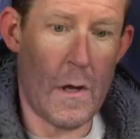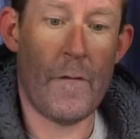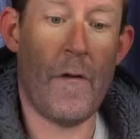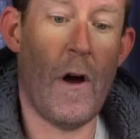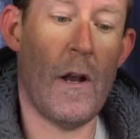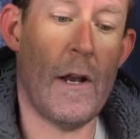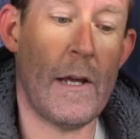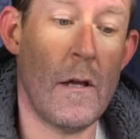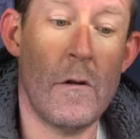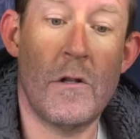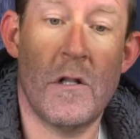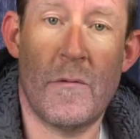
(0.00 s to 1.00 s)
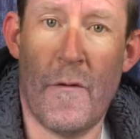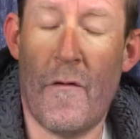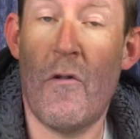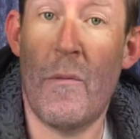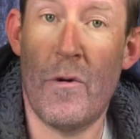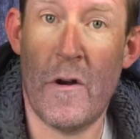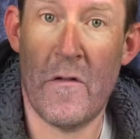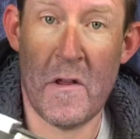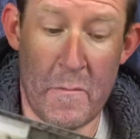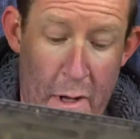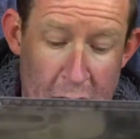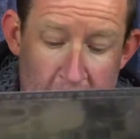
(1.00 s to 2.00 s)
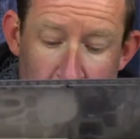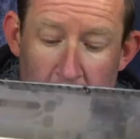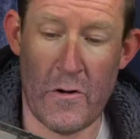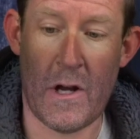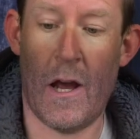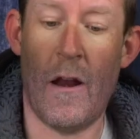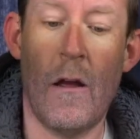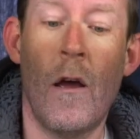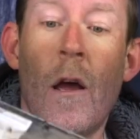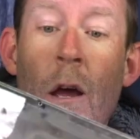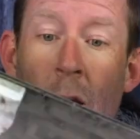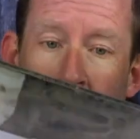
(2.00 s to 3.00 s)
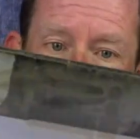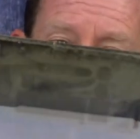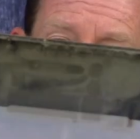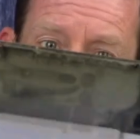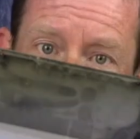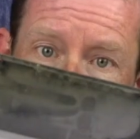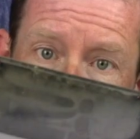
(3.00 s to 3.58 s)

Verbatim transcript: And finally, just before we put everything back together again, could do with